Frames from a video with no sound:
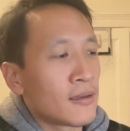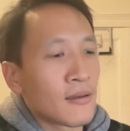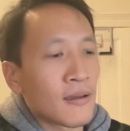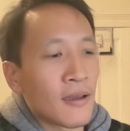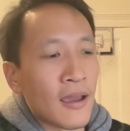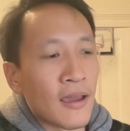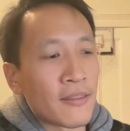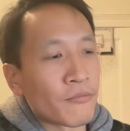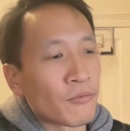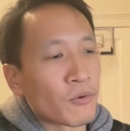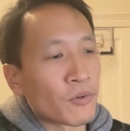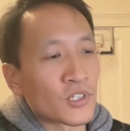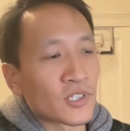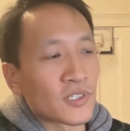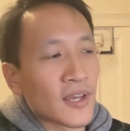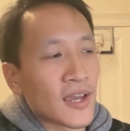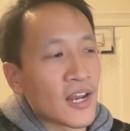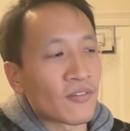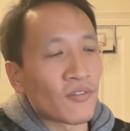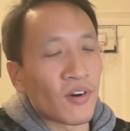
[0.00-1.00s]
And then we're
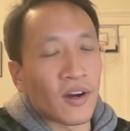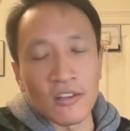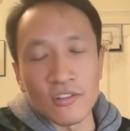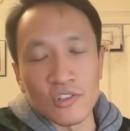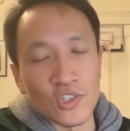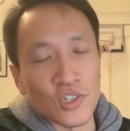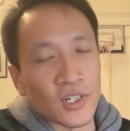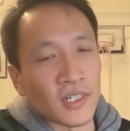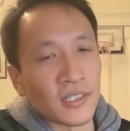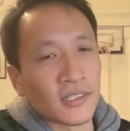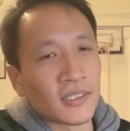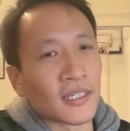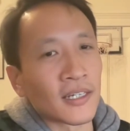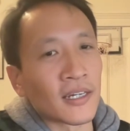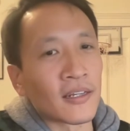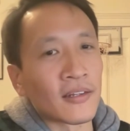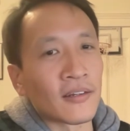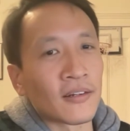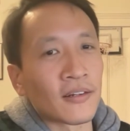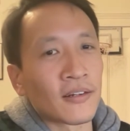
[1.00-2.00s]
just kind of on a journey
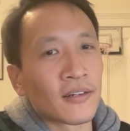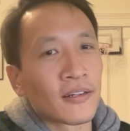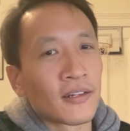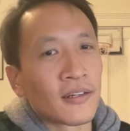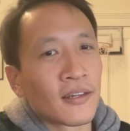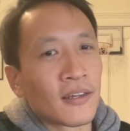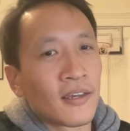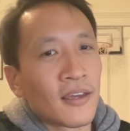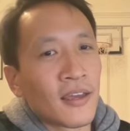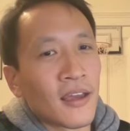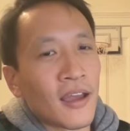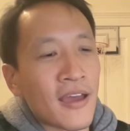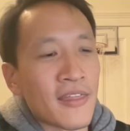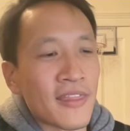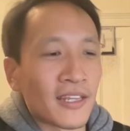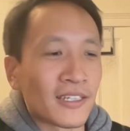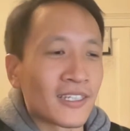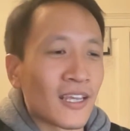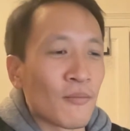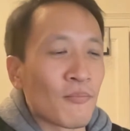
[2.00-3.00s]
together.
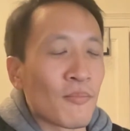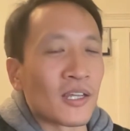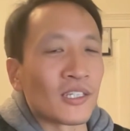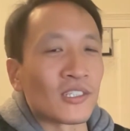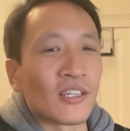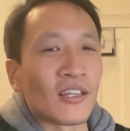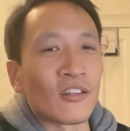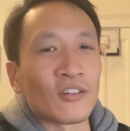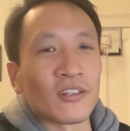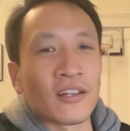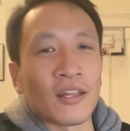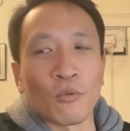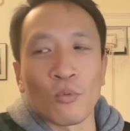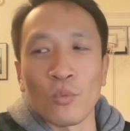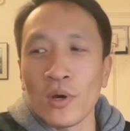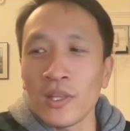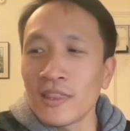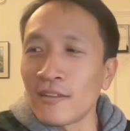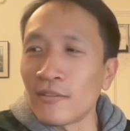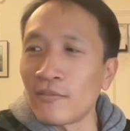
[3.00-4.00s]
And then 10 minutes later, they're like,
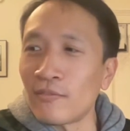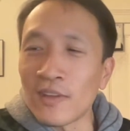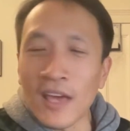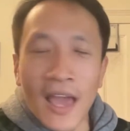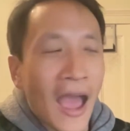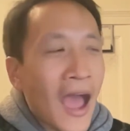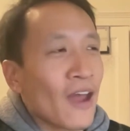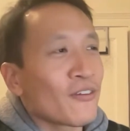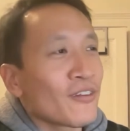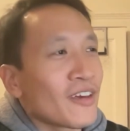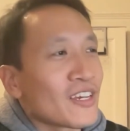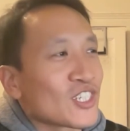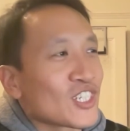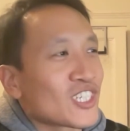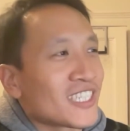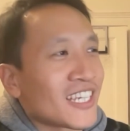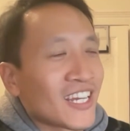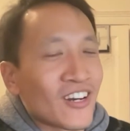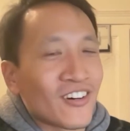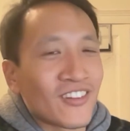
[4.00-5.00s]
how did I
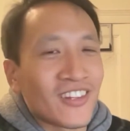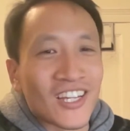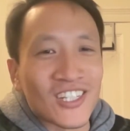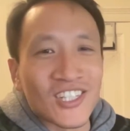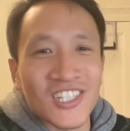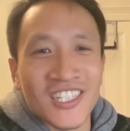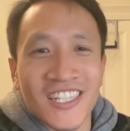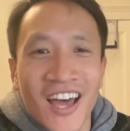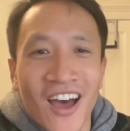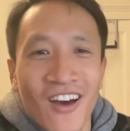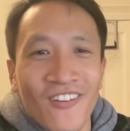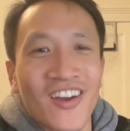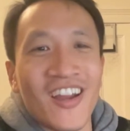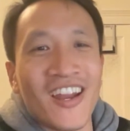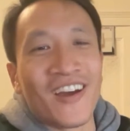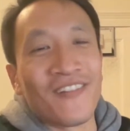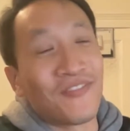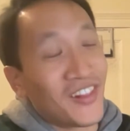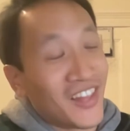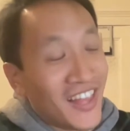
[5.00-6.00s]
just say all that stuff? And
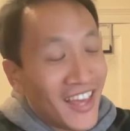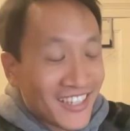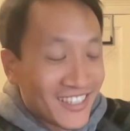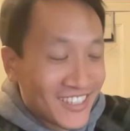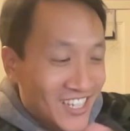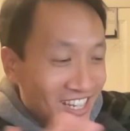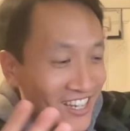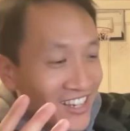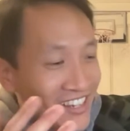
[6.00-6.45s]
I'm like, dude,